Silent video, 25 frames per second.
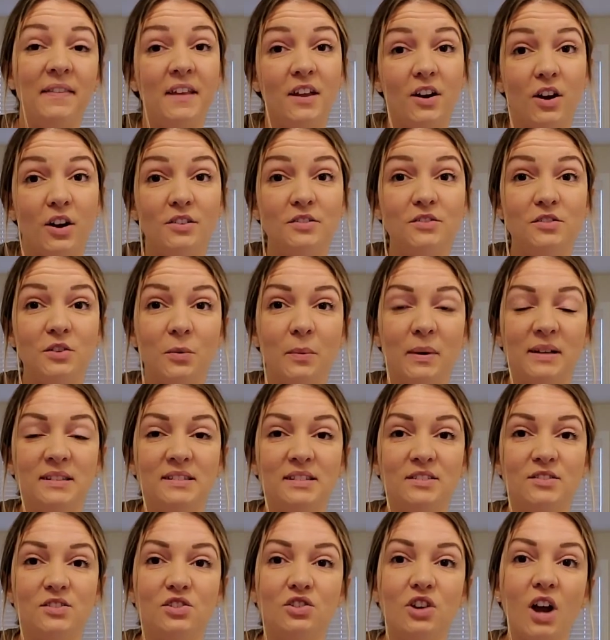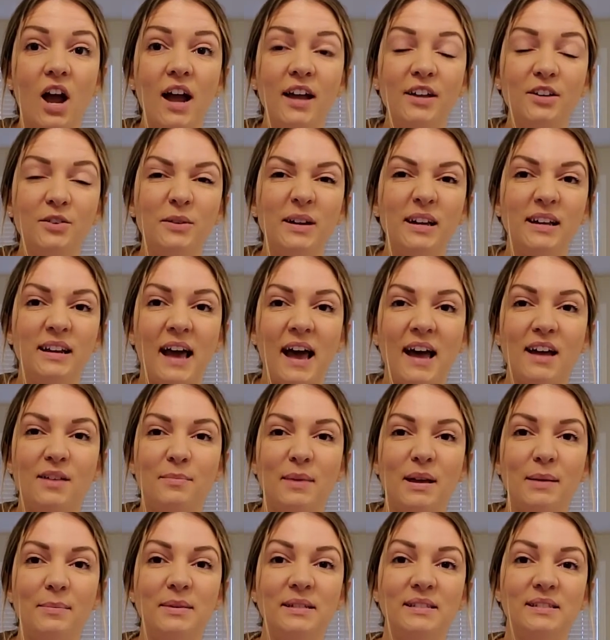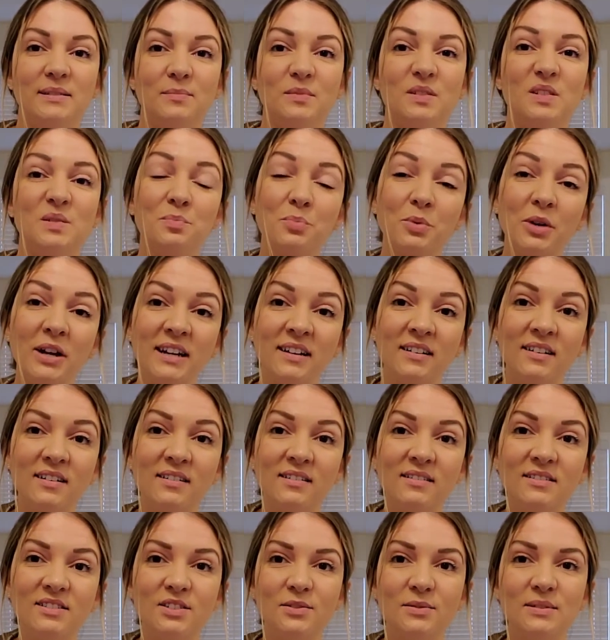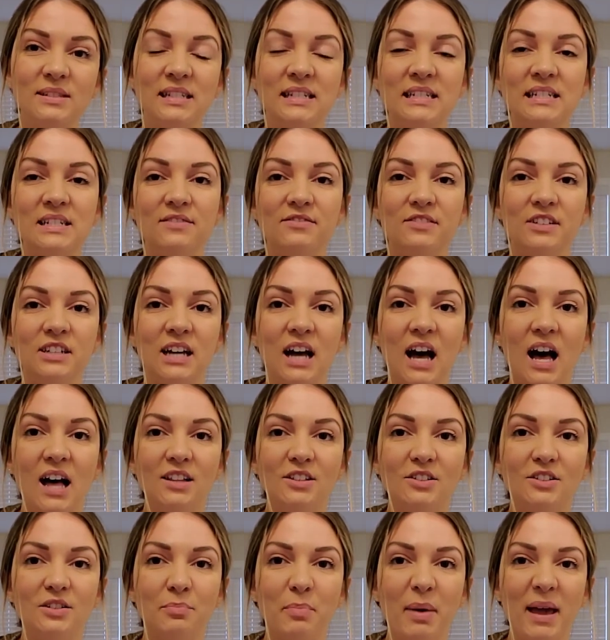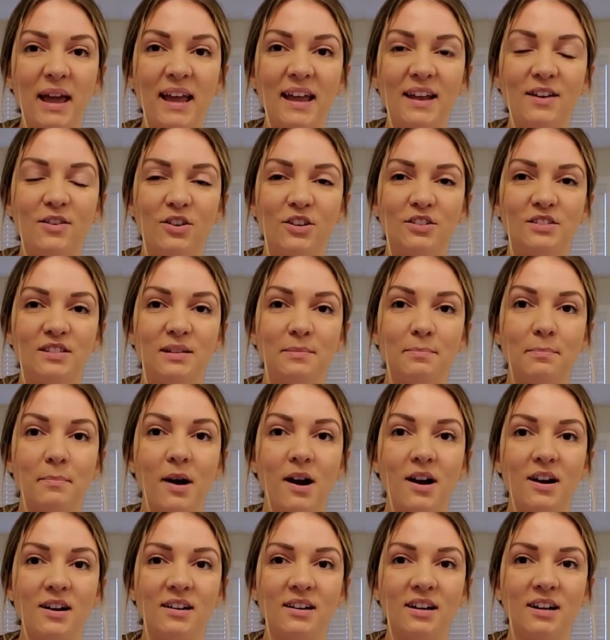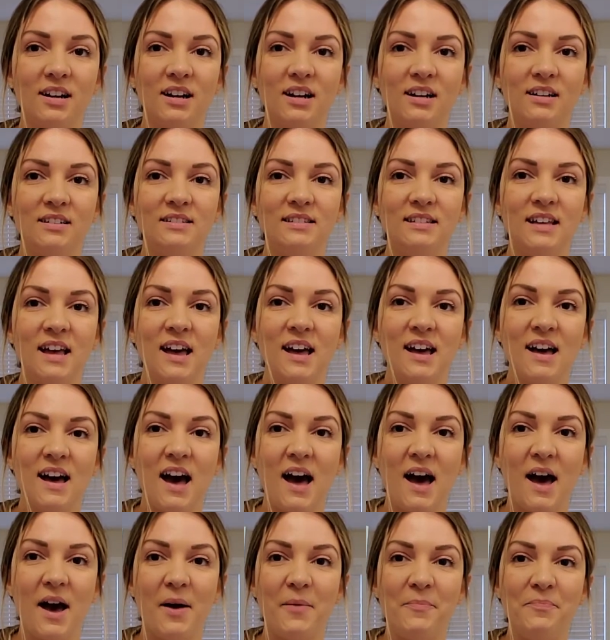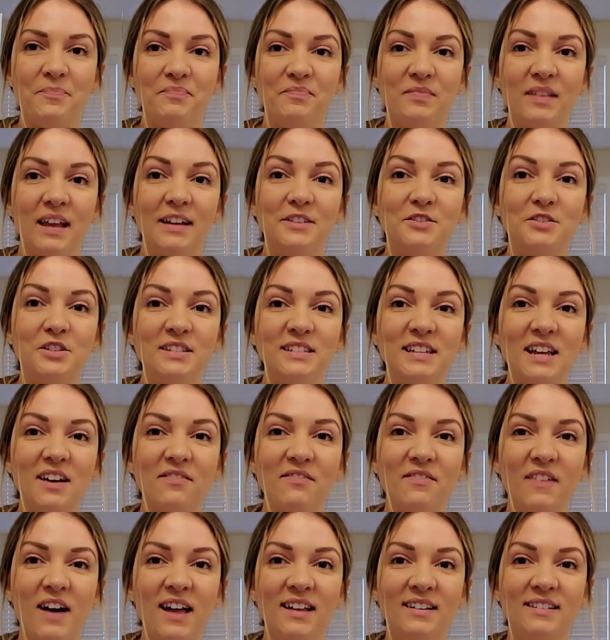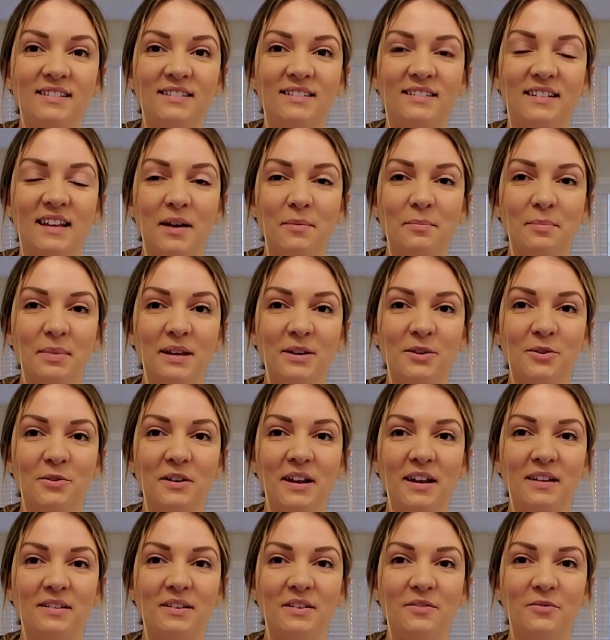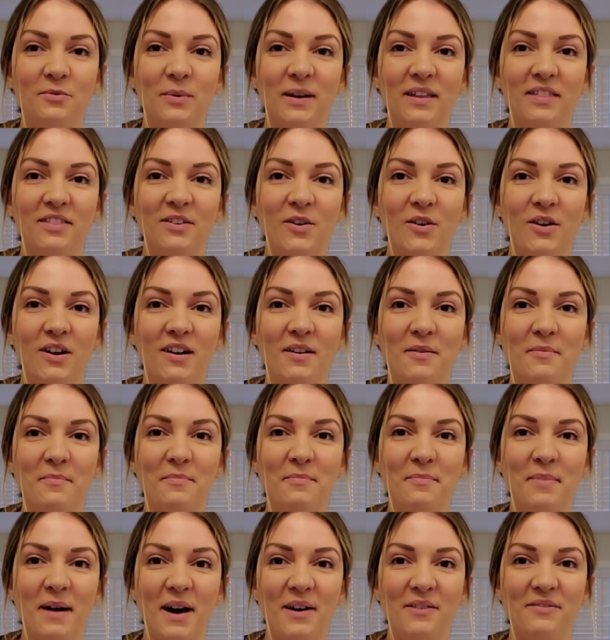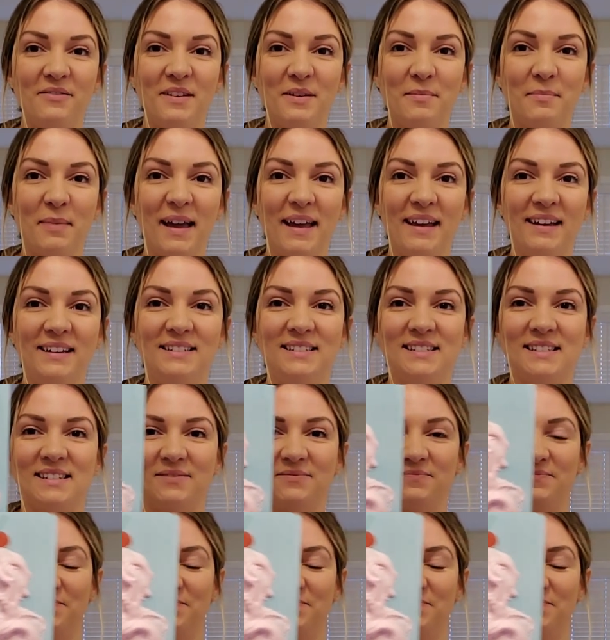then also once it's dry, you can add maybe some sprinkles using different colored paint or some markers, and just have fun and be creative with your puffy paint.